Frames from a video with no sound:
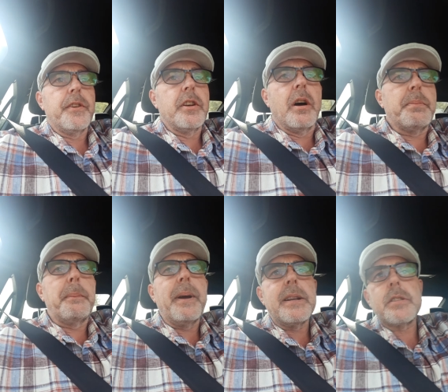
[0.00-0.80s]
you're not
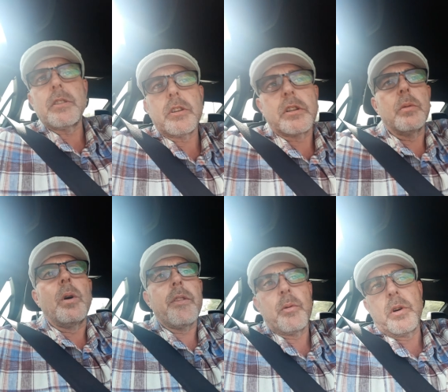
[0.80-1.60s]
prepared to look at
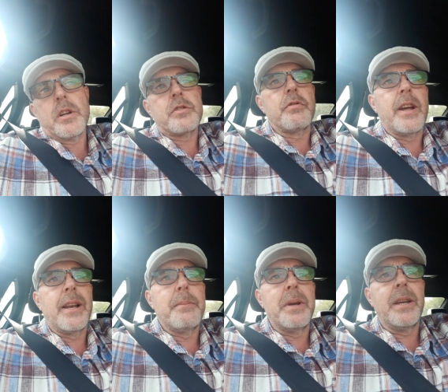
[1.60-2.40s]
what the words
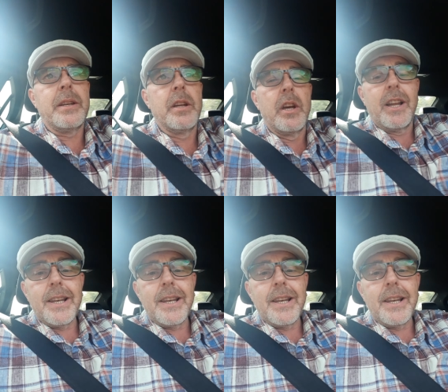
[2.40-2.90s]
really mean,